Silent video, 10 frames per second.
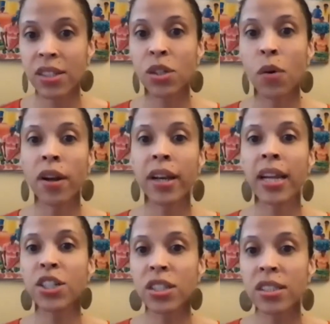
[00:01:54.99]
So, our
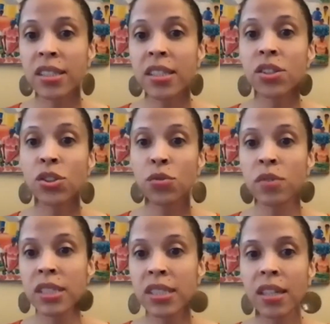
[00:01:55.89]
nation's
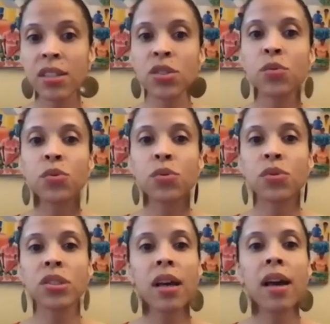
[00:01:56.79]
students and
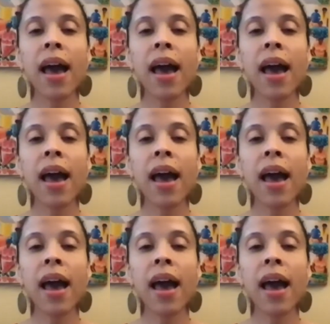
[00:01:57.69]
schools,